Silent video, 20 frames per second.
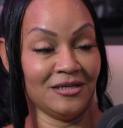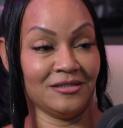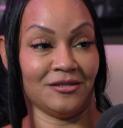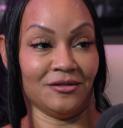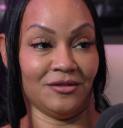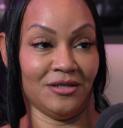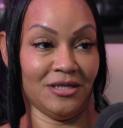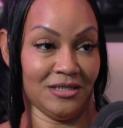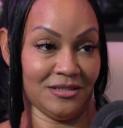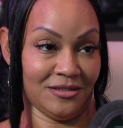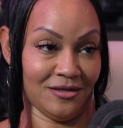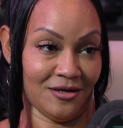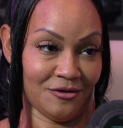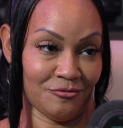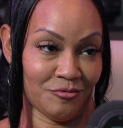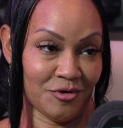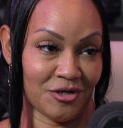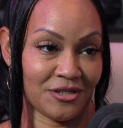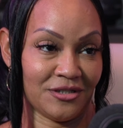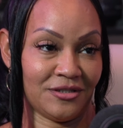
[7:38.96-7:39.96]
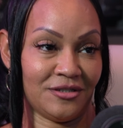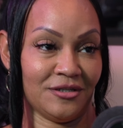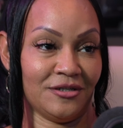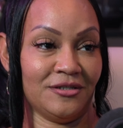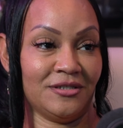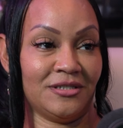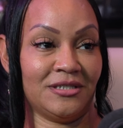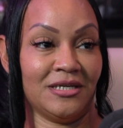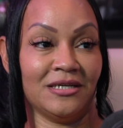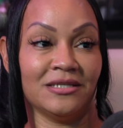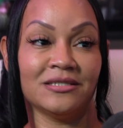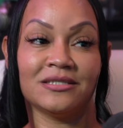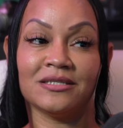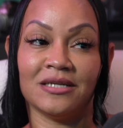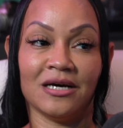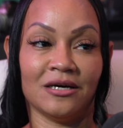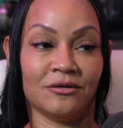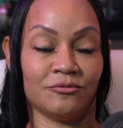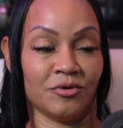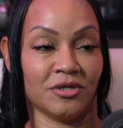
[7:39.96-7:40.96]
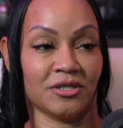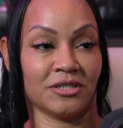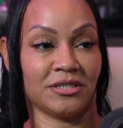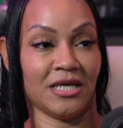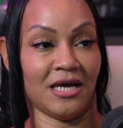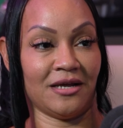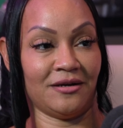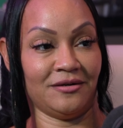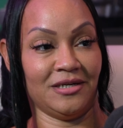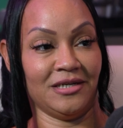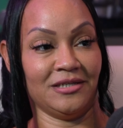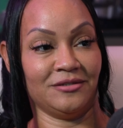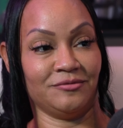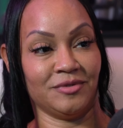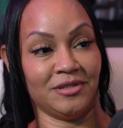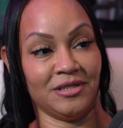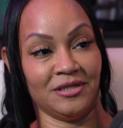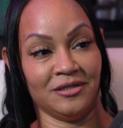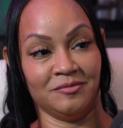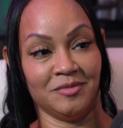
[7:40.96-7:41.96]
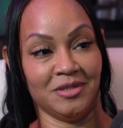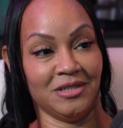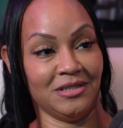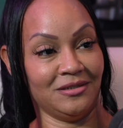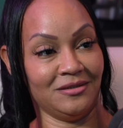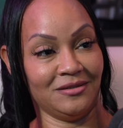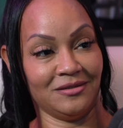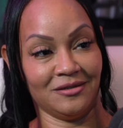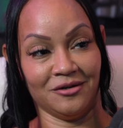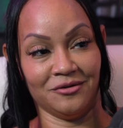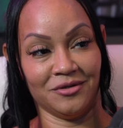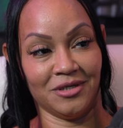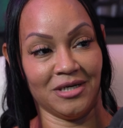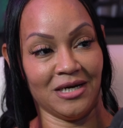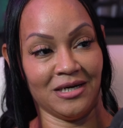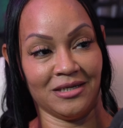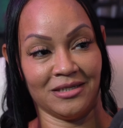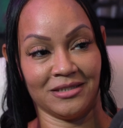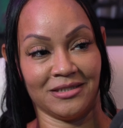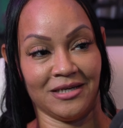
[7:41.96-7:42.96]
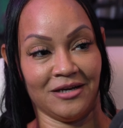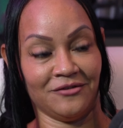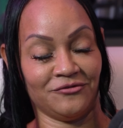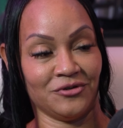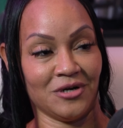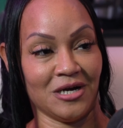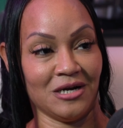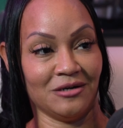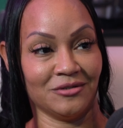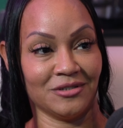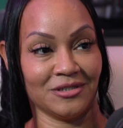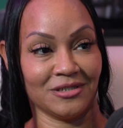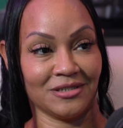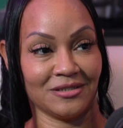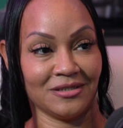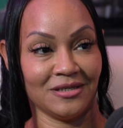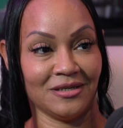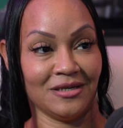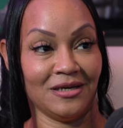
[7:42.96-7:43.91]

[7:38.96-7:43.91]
So then I started working Thursdays, and I'd work Saturdays with them, and then go to Onyx after hours.